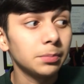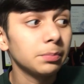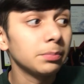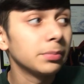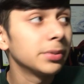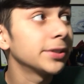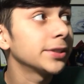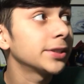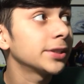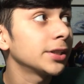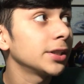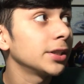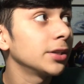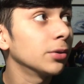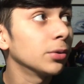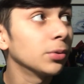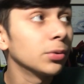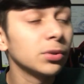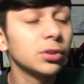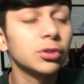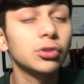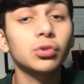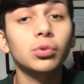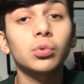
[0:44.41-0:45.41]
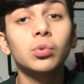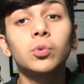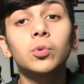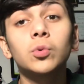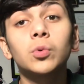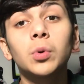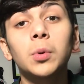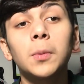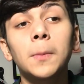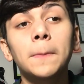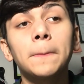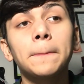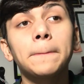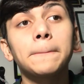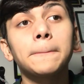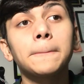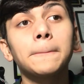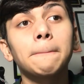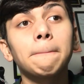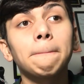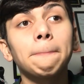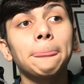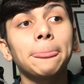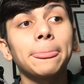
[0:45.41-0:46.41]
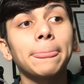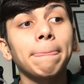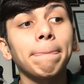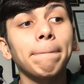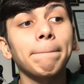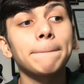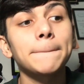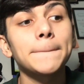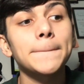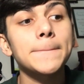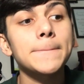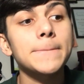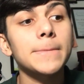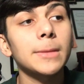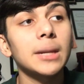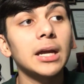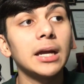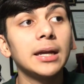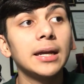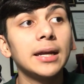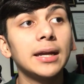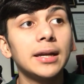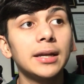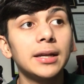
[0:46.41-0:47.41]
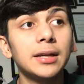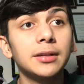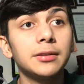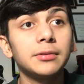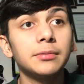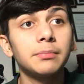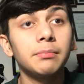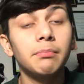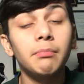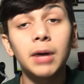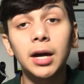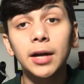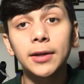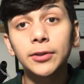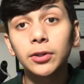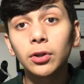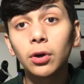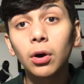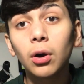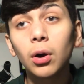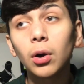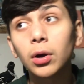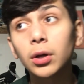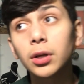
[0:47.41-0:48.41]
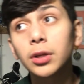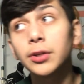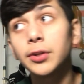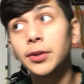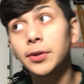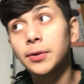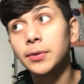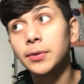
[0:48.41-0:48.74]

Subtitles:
busy on school, and my dog,